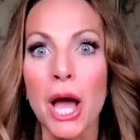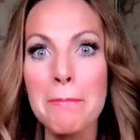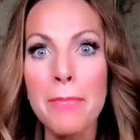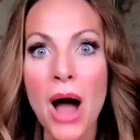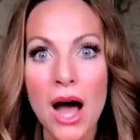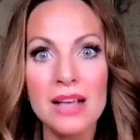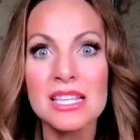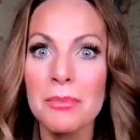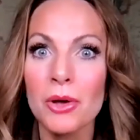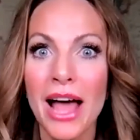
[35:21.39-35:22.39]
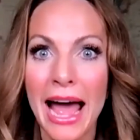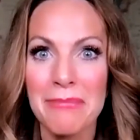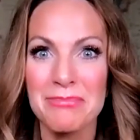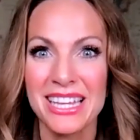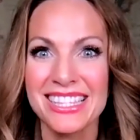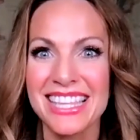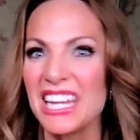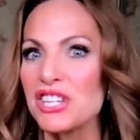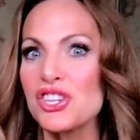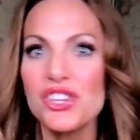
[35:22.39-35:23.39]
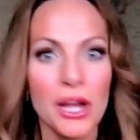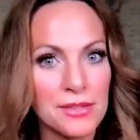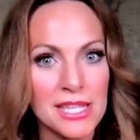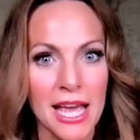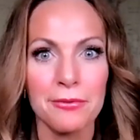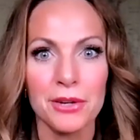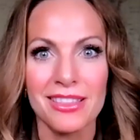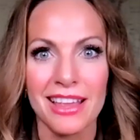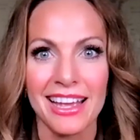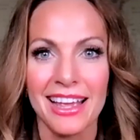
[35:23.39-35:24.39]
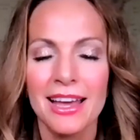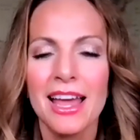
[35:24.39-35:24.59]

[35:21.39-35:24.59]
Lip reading: impossible happens and it shifts everything.